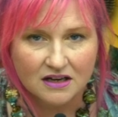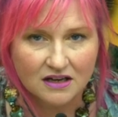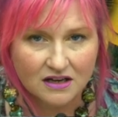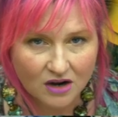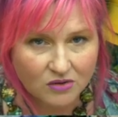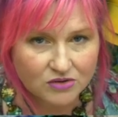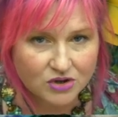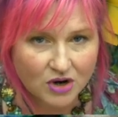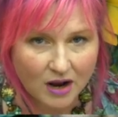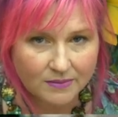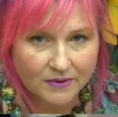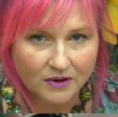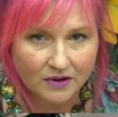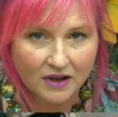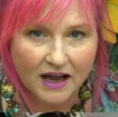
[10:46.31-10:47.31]
no
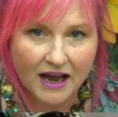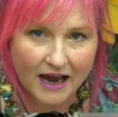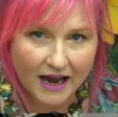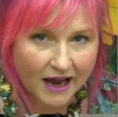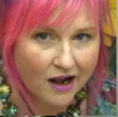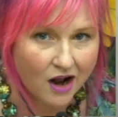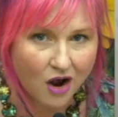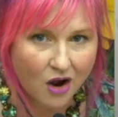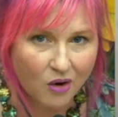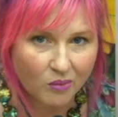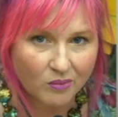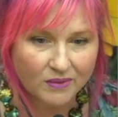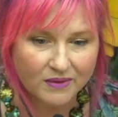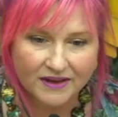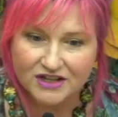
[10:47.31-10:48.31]
trouble, at
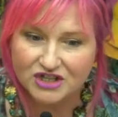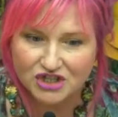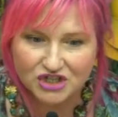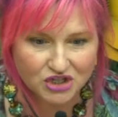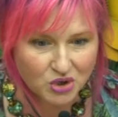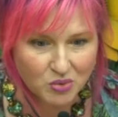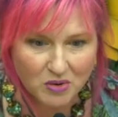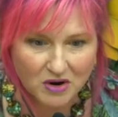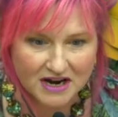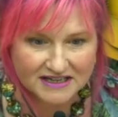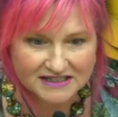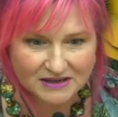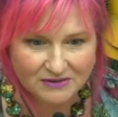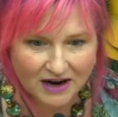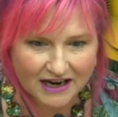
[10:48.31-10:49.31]
home. Super
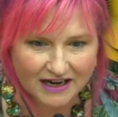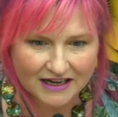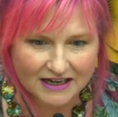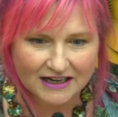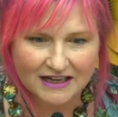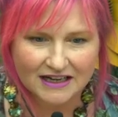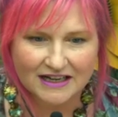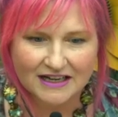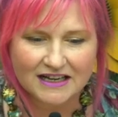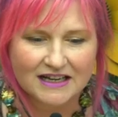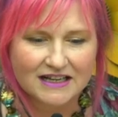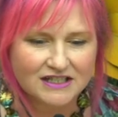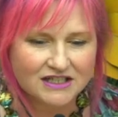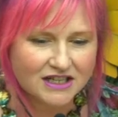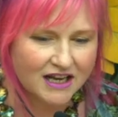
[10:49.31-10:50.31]
easy, right?
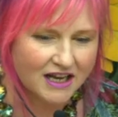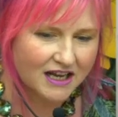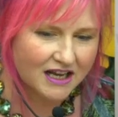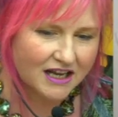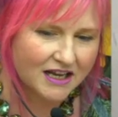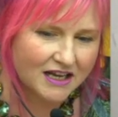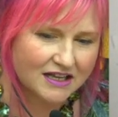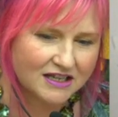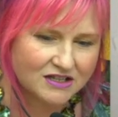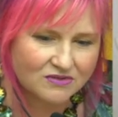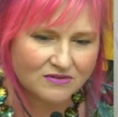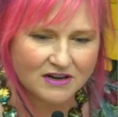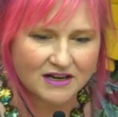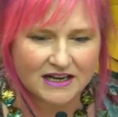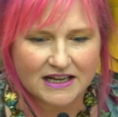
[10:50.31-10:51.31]
Just
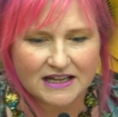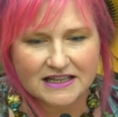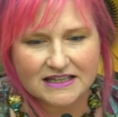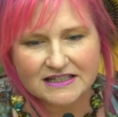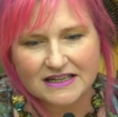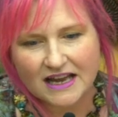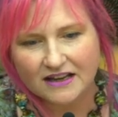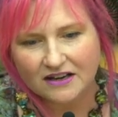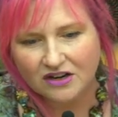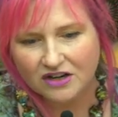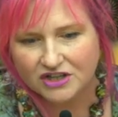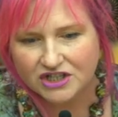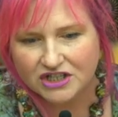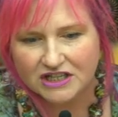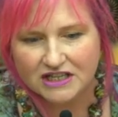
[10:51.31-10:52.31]
running this
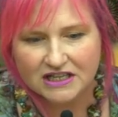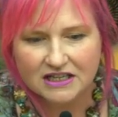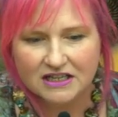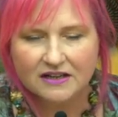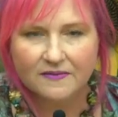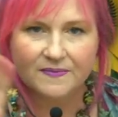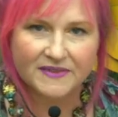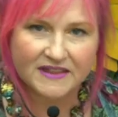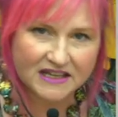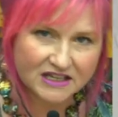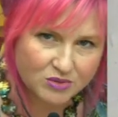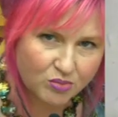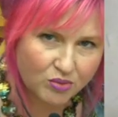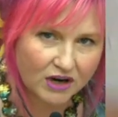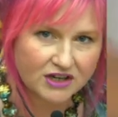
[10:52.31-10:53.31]
energy,
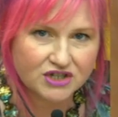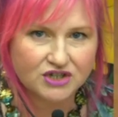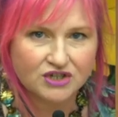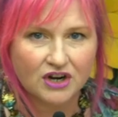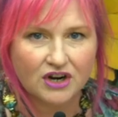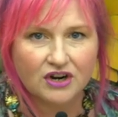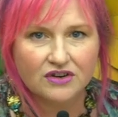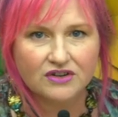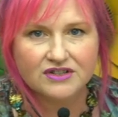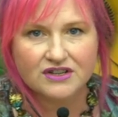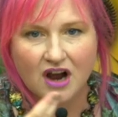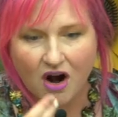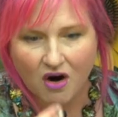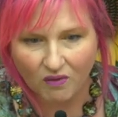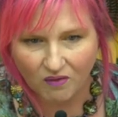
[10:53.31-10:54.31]
these brush strokes
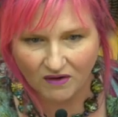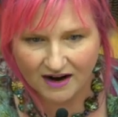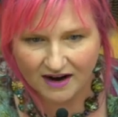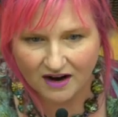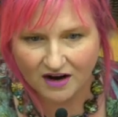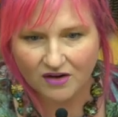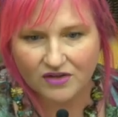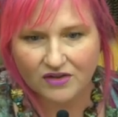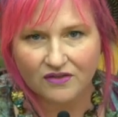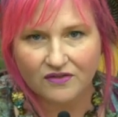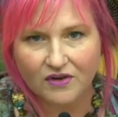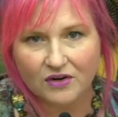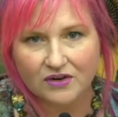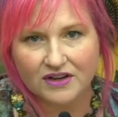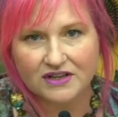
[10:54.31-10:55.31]
around the
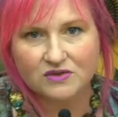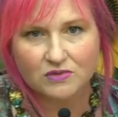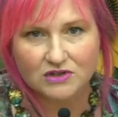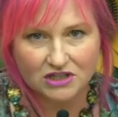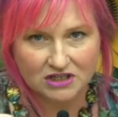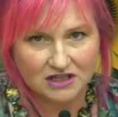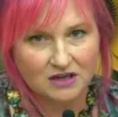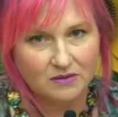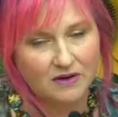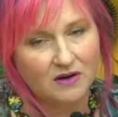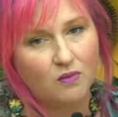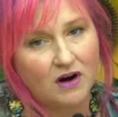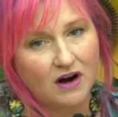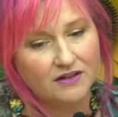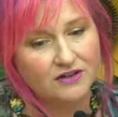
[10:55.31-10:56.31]
focus, which is going to be
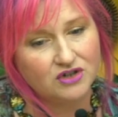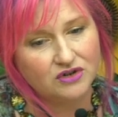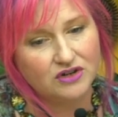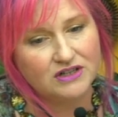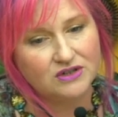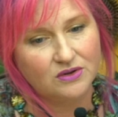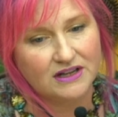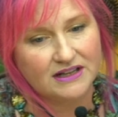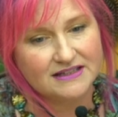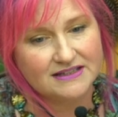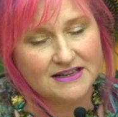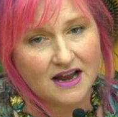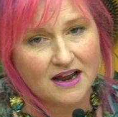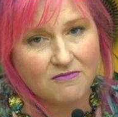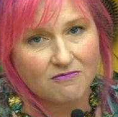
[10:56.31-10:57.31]
where the tree is holding the
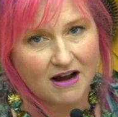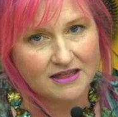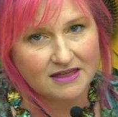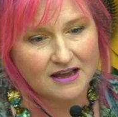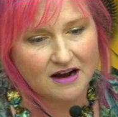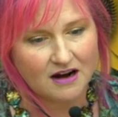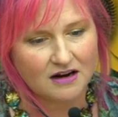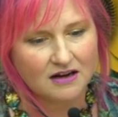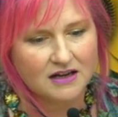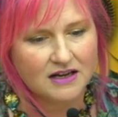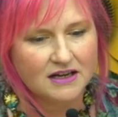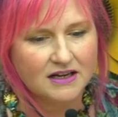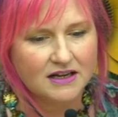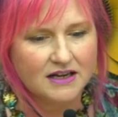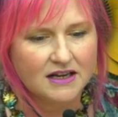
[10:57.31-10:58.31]
sun, right there.
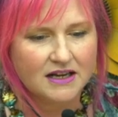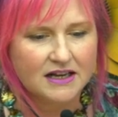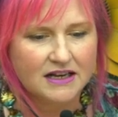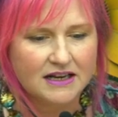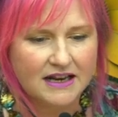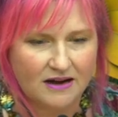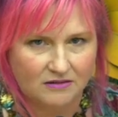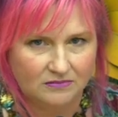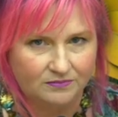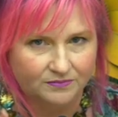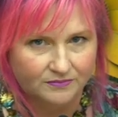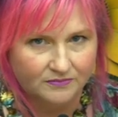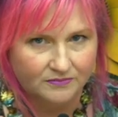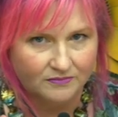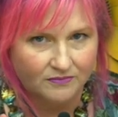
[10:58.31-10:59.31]
Now,
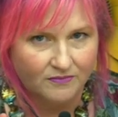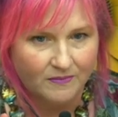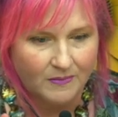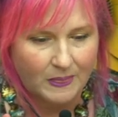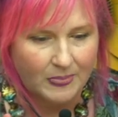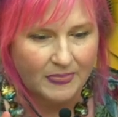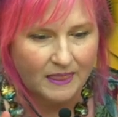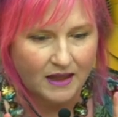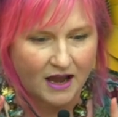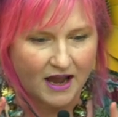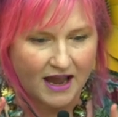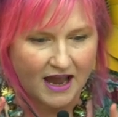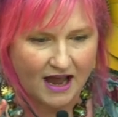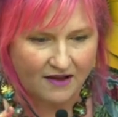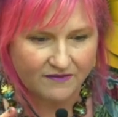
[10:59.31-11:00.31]
I
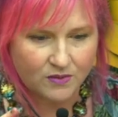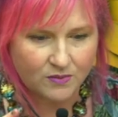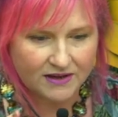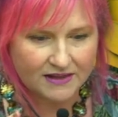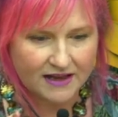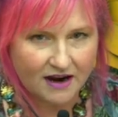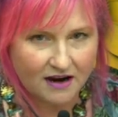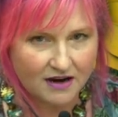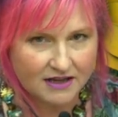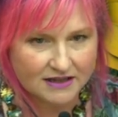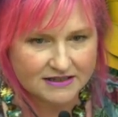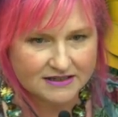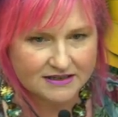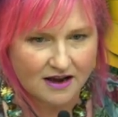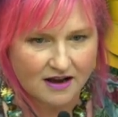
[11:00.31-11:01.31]
haven't wet the area
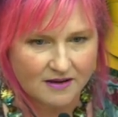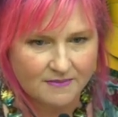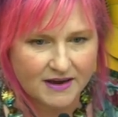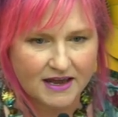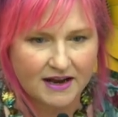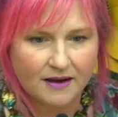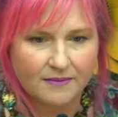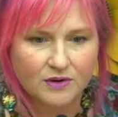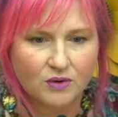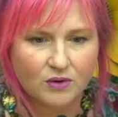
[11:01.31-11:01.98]
this time and I'm